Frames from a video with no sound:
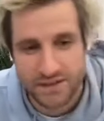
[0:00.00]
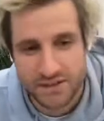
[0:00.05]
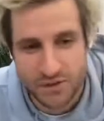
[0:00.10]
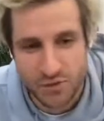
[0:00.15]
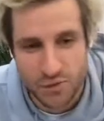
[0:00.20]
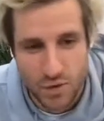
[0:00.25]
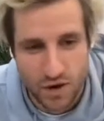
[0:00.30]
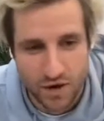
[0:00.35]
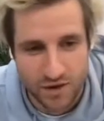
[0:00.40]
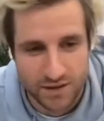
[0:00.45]

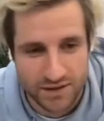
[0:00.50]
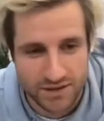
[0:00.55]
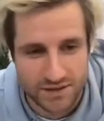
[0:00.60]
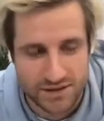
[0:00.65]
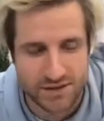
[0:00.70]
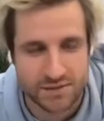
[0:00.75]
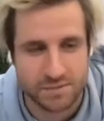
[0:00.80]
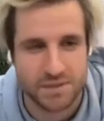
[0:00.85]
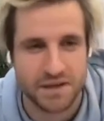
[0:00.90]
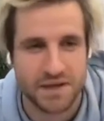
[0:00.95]
didn't work is
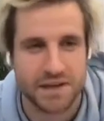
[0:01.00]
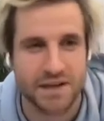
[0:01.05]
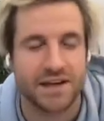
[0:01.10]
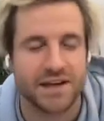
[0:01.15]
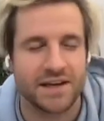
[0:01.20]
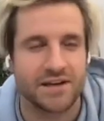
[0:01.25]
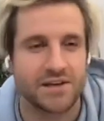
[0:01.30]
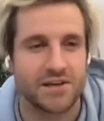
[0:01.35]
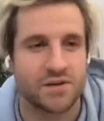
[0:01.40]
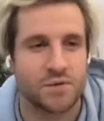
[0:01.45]
in the
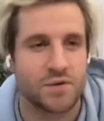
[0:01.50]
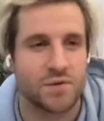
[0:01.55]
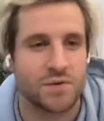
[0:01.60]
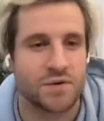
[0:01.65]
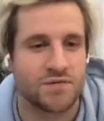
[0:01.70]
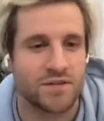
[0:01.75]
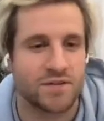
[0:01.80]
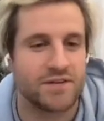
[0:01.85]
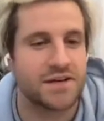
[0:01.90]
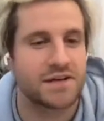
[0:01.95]
beginning, we
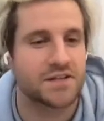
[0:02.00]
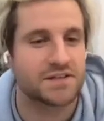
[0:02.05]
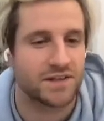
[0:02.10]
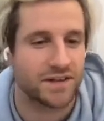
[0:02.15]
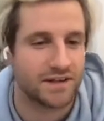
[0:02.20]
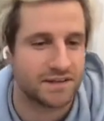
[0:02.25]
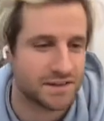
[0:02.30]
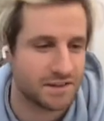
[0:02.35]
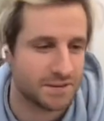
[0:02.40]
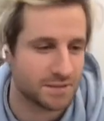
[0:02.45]
were very
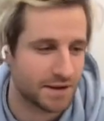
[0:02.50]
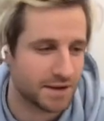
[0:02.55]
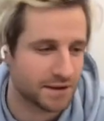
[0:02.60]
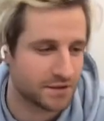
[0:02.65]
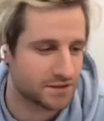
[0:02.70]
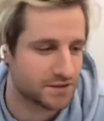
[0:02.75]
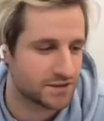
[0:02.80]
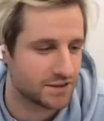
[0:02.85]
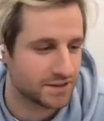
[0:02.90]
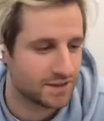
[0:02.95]
excited
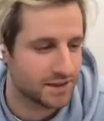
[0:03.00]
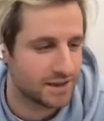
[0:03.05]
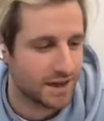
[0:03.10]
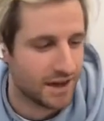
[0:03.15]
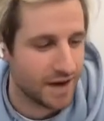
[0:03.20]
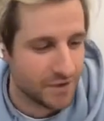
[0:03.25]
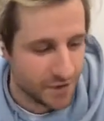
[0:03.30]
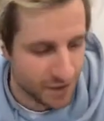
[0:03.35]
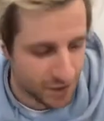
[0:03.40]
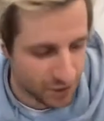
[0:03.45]
about
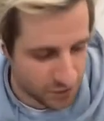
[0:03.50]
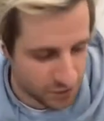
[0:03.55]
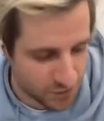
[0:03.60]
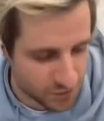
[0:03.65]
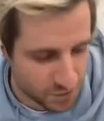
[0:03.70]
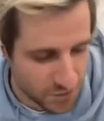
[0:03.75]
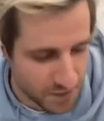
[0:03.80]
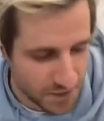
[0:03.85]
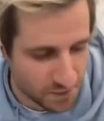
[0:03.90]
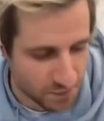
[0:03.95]
hiring lots
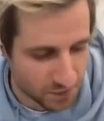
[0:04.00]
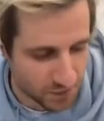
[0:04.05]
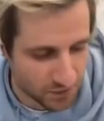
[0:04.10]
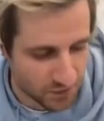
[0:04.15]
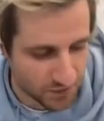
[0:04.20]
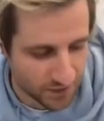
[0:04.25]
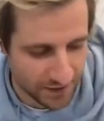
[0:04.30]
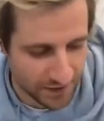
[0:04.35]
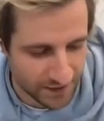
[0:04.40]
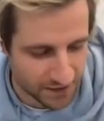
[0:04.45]
of
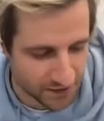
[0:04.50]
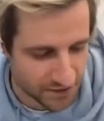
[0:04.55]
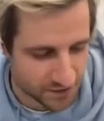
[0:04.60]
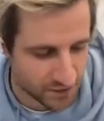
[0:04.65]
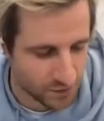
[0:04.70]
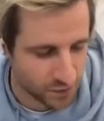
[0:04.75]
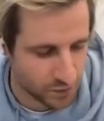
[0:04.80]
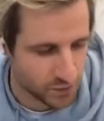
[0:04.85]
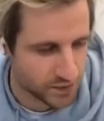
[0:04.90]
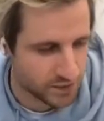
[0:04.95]
people, and
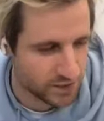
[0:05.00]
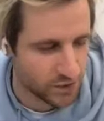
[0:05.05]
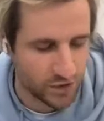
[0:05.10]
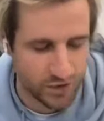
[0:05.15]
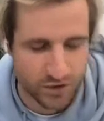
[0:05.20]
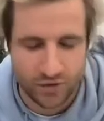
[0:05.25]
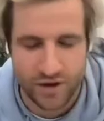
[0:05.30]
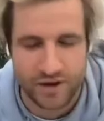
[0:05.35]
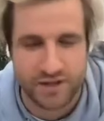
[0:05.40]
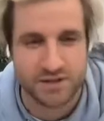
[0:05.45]
we
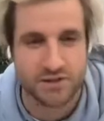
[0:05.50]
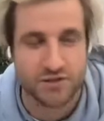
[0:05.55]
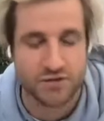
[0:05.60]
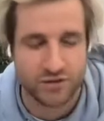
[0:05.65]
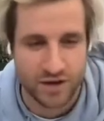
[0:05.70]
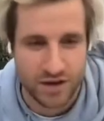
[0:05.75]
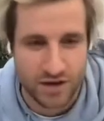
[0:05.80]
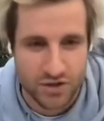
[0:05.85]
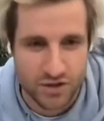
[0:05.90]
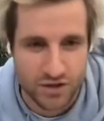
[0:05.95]
got great
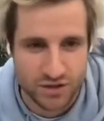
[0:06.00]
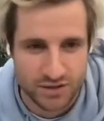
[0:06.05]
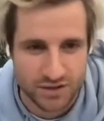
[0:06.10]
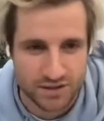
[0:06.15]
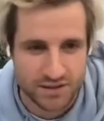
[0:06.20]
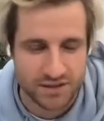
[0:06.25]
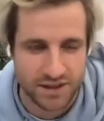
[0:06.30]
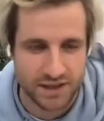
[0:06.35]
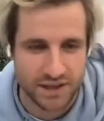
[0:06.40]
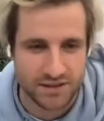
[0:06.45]

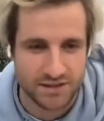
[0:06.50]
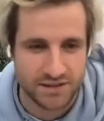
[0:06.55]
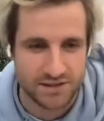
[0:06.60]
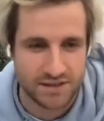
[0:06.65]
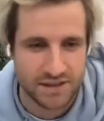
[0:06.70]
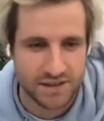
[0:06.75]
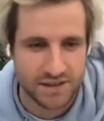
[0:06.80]
introductions, and